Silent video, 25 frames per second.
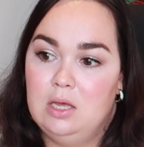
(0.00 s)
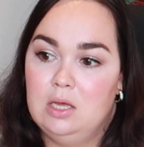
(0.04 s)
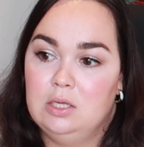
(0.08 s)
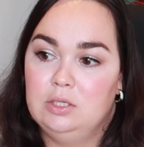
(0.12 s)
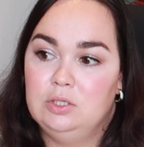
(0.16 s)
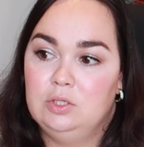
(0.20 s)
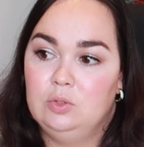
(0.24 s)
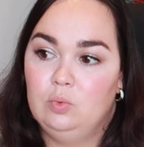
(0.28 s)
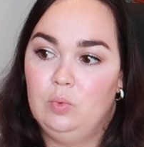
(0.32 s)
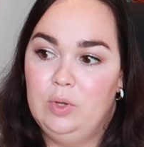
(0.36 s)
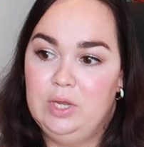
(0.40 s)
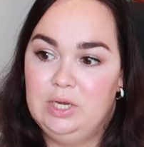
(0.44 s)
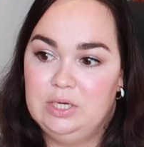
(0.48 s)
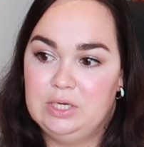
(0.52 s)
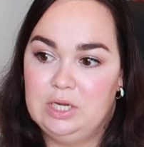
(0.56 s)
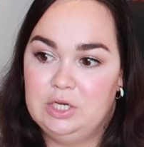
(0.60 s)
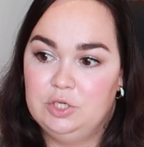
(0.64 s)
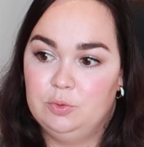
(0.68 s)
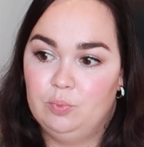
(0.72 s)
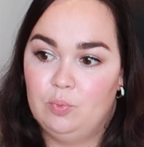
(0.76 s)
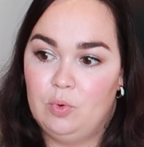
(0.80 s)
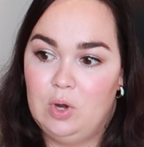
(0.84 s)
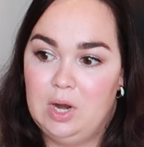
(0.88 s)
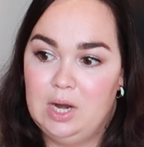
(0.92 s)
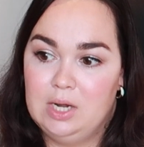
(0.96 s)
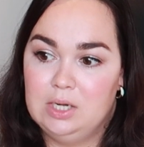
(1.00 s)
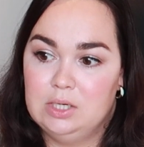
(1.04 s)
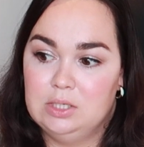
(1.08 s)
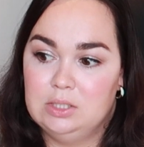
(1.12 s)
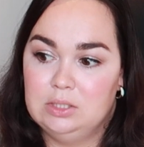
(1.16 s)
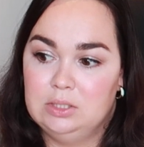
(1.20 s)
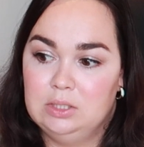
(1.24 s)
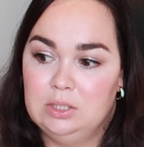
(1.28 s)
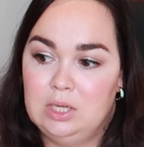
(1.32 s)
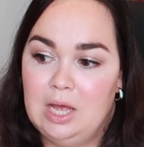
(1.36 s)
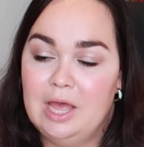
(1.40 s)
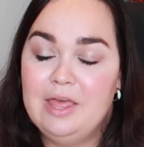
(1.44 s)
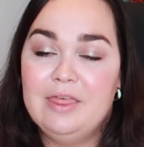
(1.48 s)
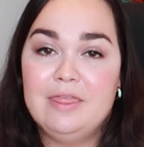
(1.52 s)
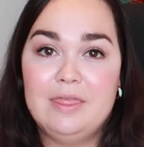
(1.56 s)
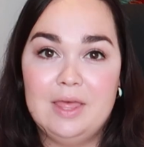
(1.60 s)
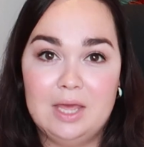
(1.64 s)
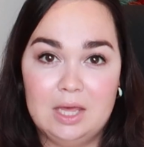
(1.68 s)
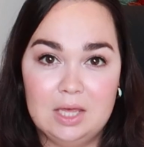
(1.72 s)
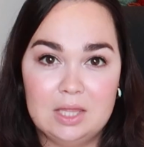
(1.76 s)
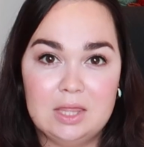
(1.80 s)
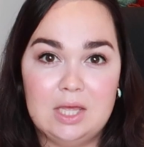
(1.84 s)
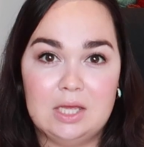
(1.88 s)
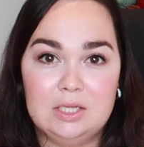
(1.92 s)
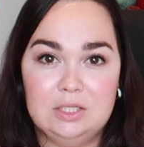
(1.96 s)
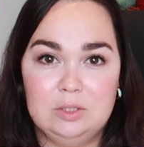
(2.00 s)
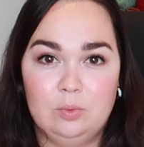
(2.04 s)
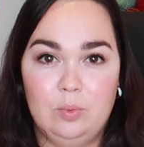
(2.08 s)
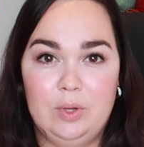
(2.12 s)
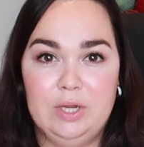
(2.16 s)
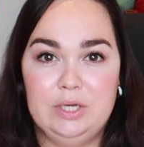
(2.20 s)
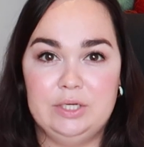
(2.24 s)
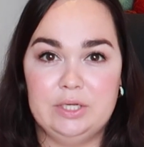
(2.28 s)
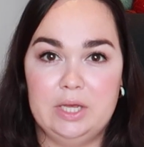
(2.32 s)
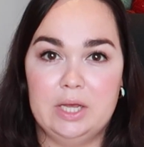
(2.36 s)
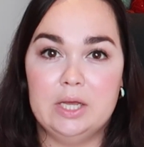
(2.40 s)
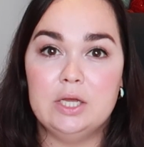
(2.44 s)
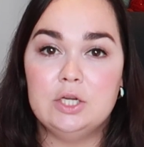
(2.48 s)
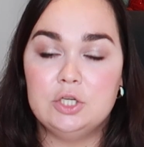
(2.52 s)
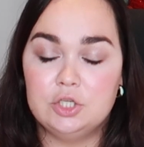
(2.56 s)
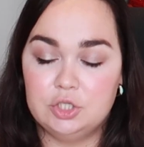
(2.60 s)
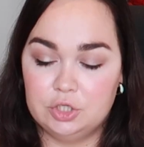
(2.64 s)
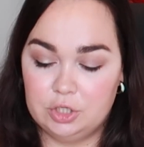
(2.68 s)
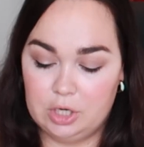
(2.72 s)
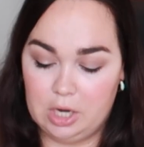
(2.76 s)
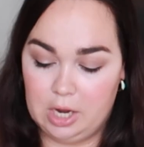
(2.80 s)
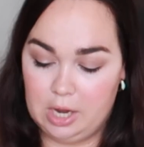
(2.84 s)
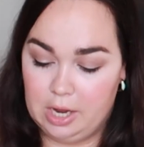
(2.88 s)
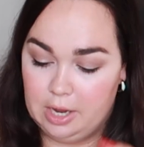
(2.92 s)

a Swedish brand. I think they're Swedish.